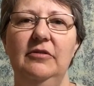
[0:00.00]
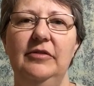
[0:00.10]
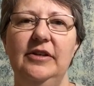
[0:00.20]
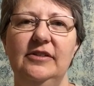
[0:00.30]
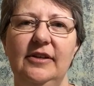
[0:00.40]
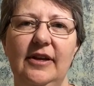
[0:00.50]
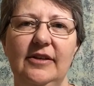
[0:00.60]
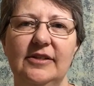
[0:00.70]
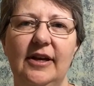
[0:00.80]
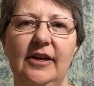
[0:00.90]
facing
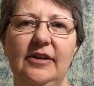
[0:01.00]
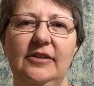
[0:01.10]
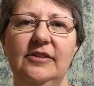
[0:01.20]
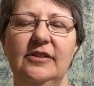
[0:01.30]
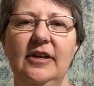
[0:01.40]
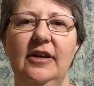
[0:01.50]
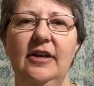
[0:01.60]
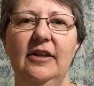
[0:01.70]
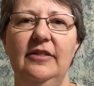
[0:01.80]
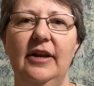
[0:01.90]
anxieties,
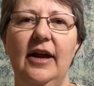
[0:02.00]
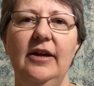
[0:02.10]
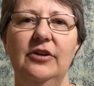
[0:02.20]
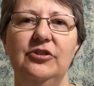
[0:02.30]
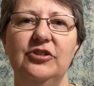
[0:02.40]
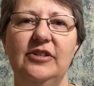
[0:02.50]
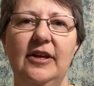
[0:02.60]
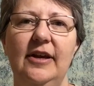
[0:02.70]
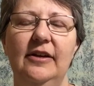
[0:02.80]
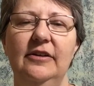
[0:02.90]
that I
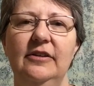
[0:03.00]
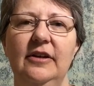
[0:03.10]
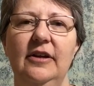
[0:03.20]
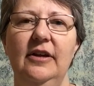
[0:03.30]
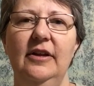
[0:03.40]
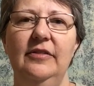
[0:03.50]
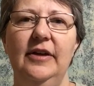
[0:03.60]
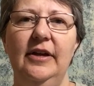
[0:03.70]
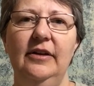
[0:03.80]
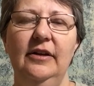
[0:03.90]
understand
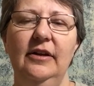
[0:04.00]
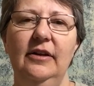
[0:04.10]
that